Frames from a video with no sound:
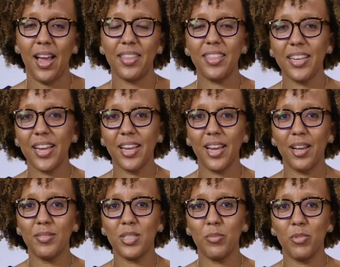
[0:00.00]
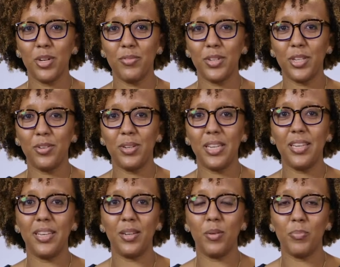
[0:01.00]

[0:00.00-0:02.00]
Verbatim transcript: I think I have somewhat of a unique